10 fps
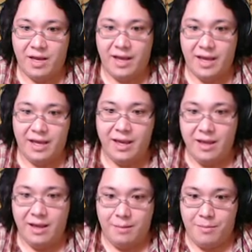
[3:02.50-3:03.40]
my
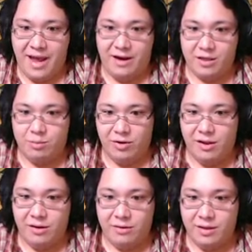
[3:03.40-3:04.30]
banners
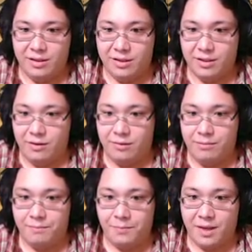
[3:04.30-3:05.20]
preloaded, so
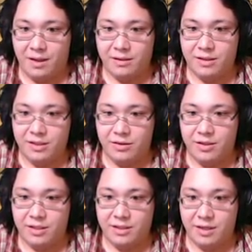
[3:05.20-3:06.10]
I'll just do
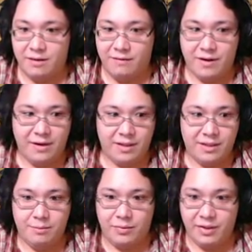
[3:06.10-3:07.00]
this very
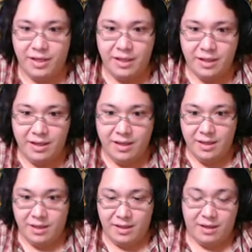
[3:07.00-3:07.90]
simply.
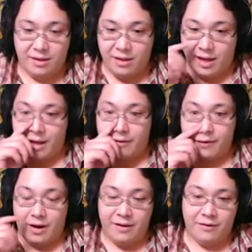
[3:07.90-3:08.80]
I'll click
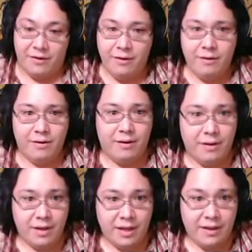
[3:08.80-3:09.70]
enter, enter.
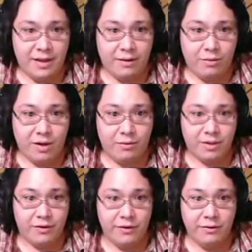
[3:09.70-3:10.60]
And then what I want
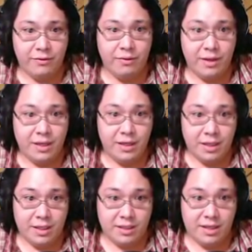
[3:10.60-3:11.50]
to do
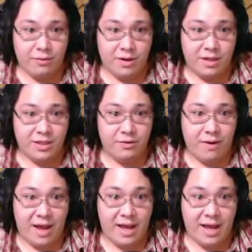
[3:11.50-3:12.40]
is I want to
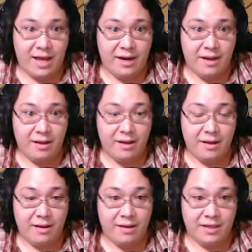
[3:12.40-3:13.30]
add
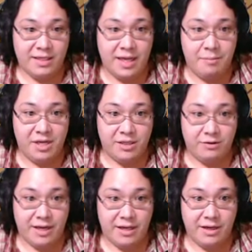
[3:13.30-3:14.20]
this image
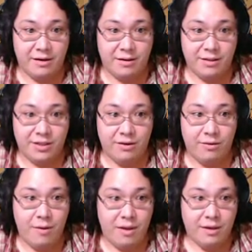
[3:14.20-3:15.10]
right here.
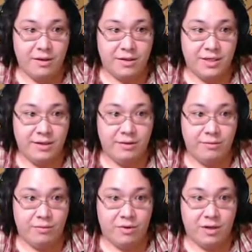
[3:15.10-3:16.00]
So you see
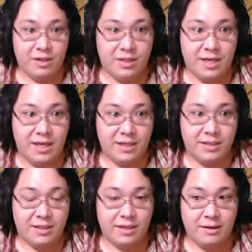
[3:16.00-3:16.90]
where it
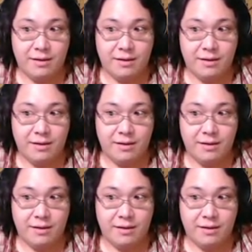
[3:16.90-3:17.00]
says